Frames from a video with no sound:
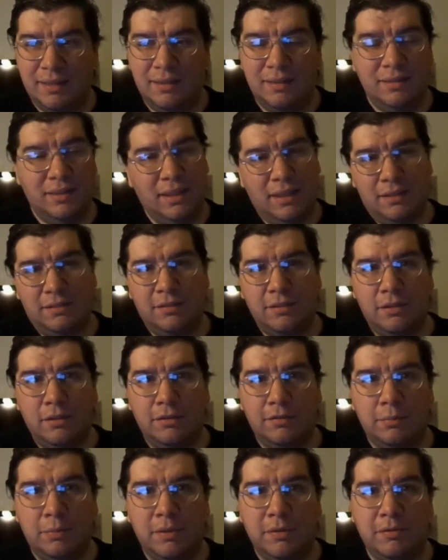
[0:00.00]
And yes, the
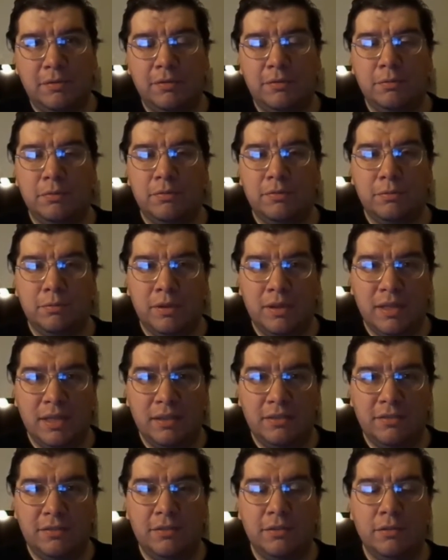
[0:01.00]
Ghostbusters was
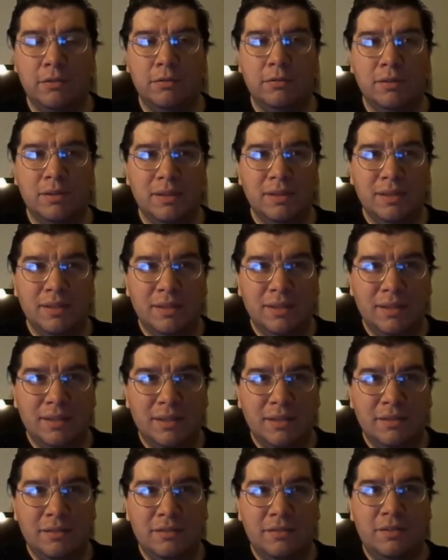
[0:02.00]
ready to
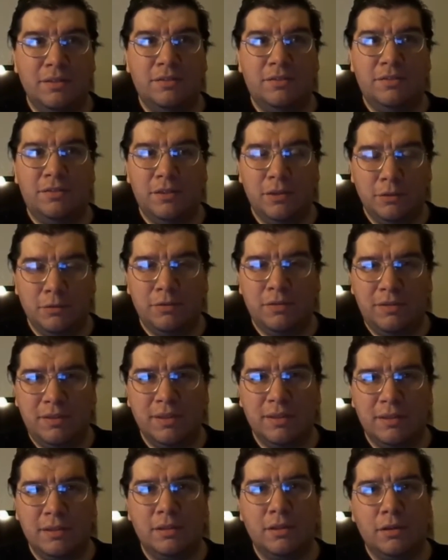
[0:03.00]
to shoot
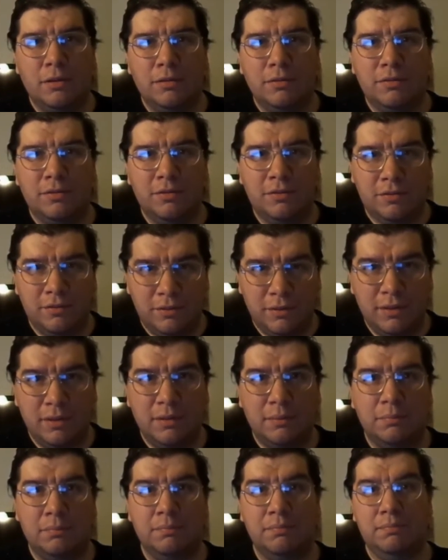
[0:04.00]
the, the ghost
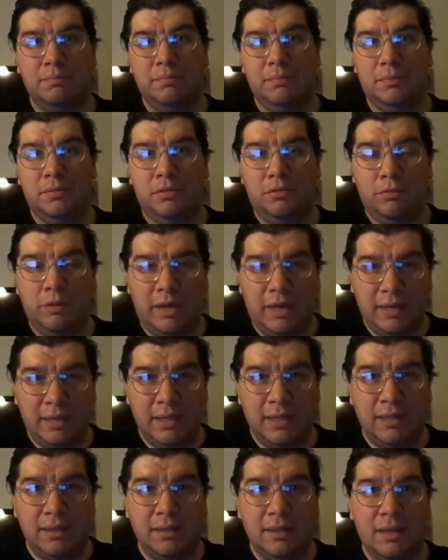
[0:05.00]
uh,
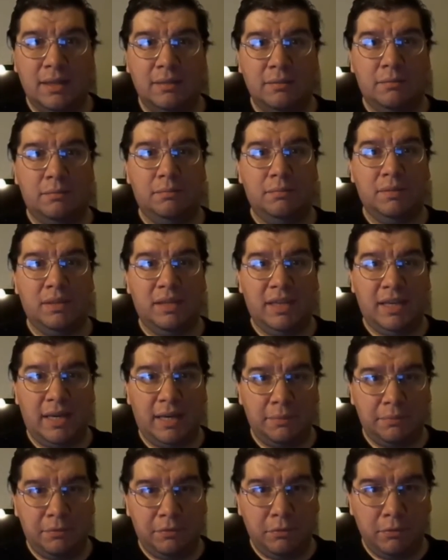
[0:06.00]
dragon and
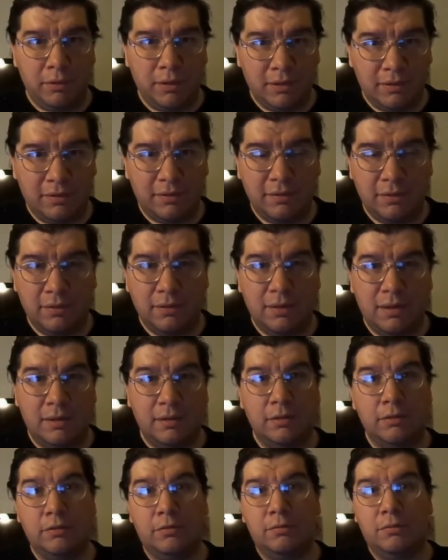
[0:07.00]
capture it
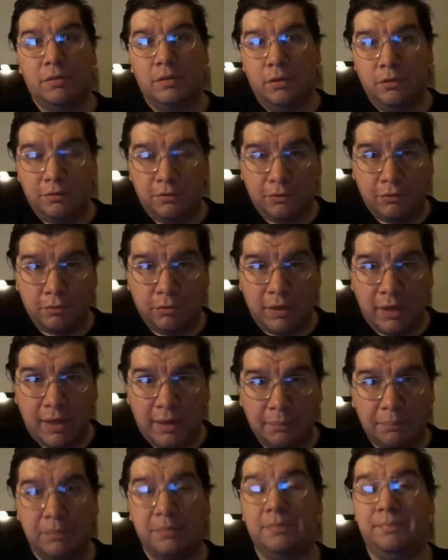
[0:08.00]
on their ghost
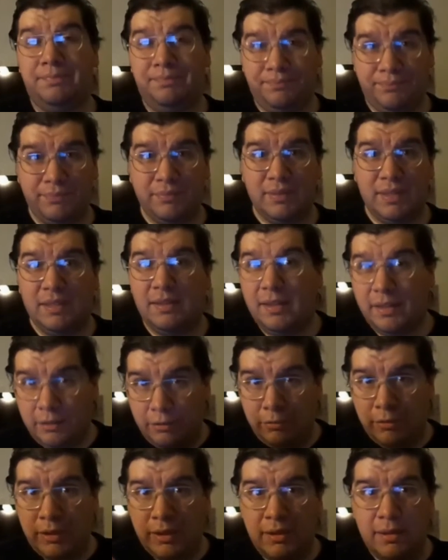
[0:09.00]
trap that they
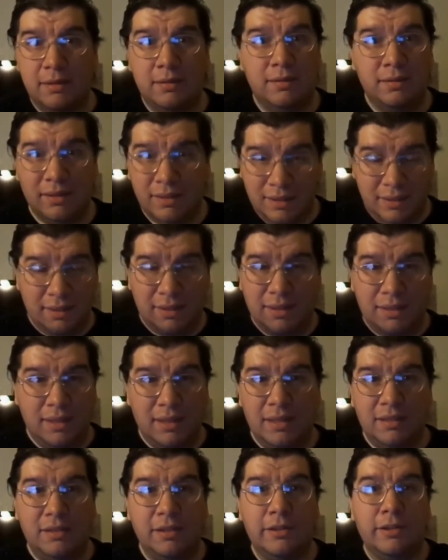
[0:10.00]
created.
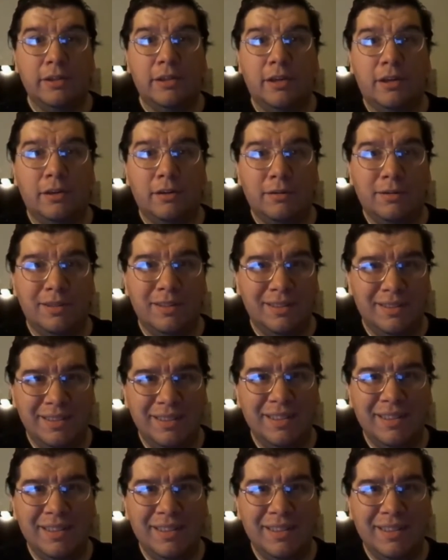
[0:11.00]
And there you go.